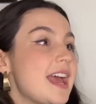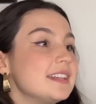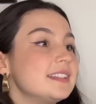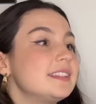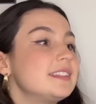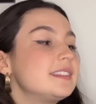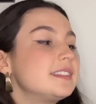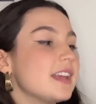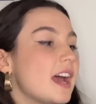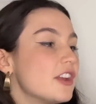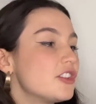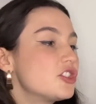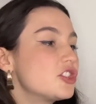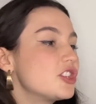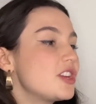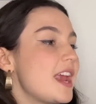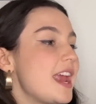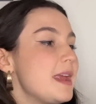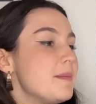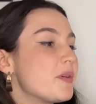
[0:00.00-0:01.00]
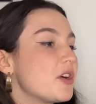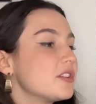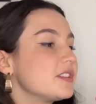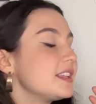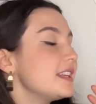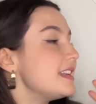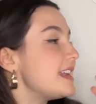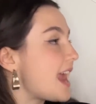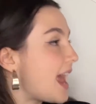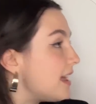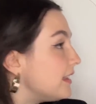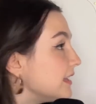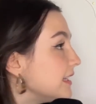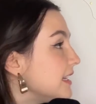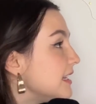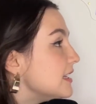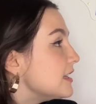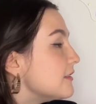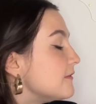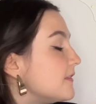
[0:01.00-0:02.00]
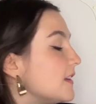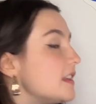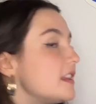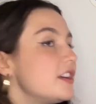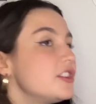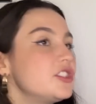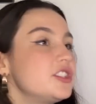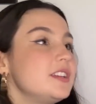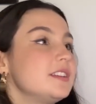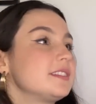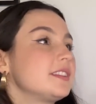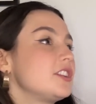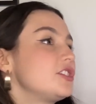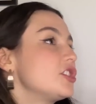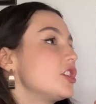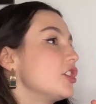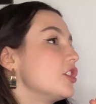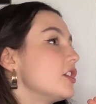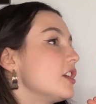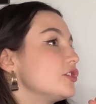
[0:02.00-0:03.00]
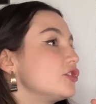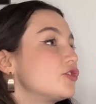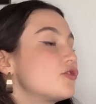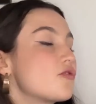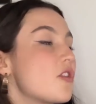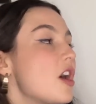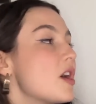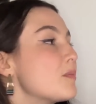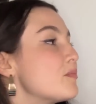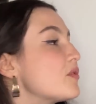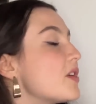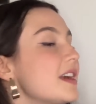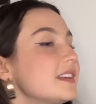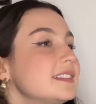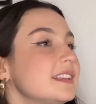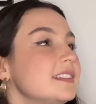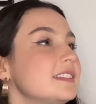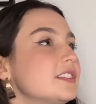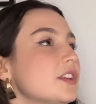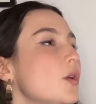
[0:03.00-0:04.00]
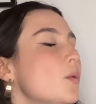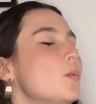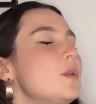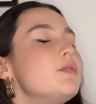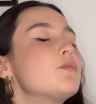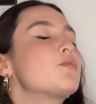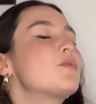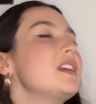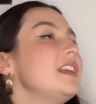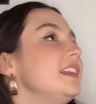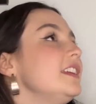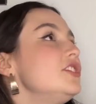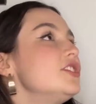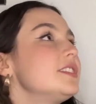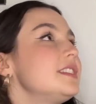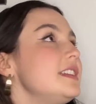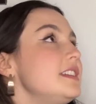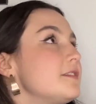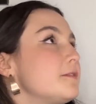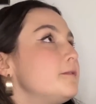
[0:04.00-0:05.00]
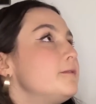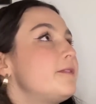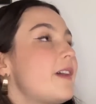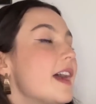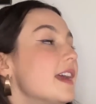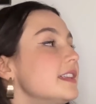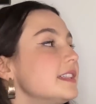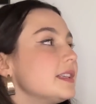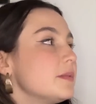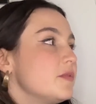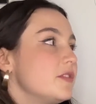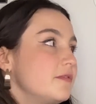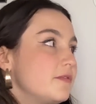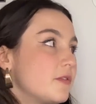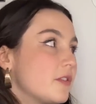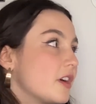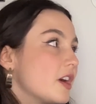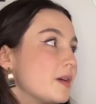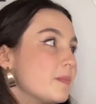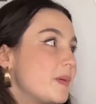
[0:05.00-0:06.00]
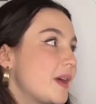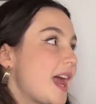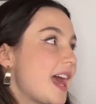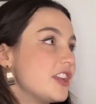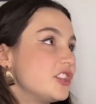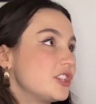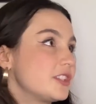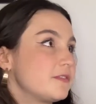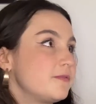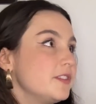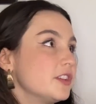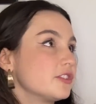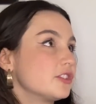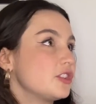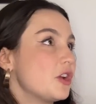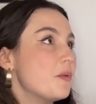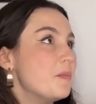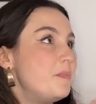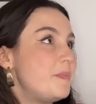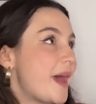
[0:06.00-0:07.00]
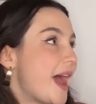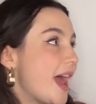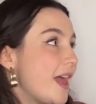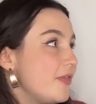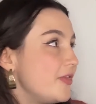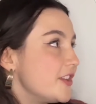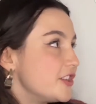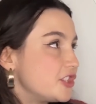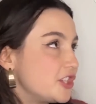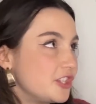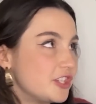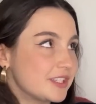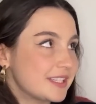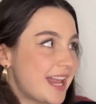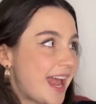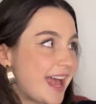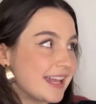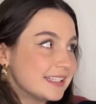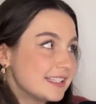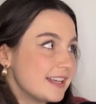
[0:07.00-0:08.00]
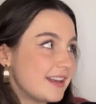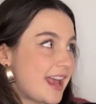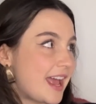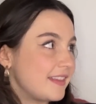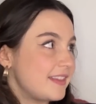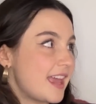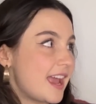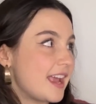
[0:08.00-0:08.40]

such a personality in the villa. She has such a strong presence. We really just need to find someone for her, but I just feel so bad that she just hasn't had that